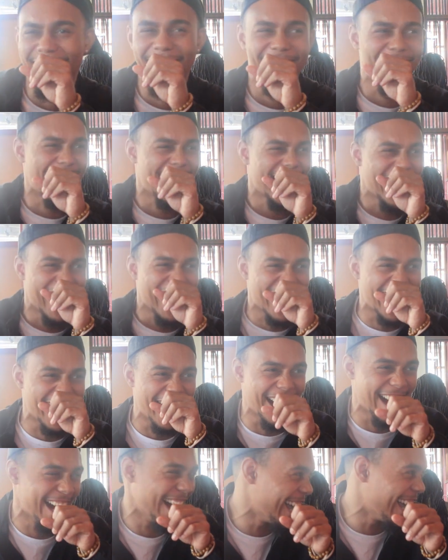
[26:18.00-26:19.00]
can
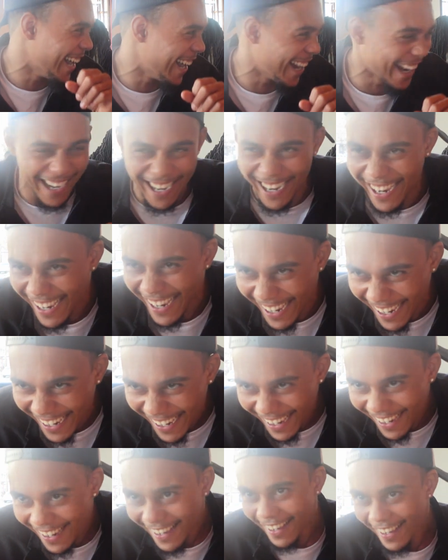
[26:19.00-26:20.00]
say it
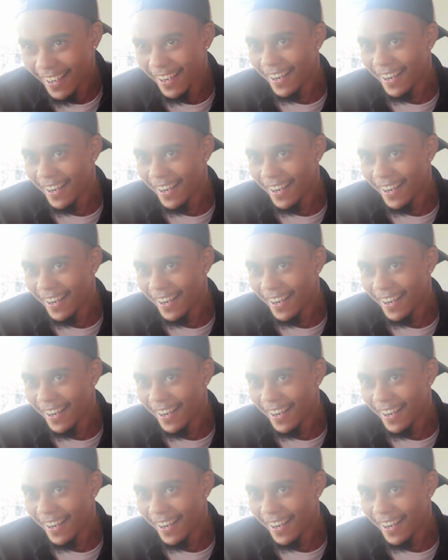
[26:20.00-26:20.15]
jokingly. You can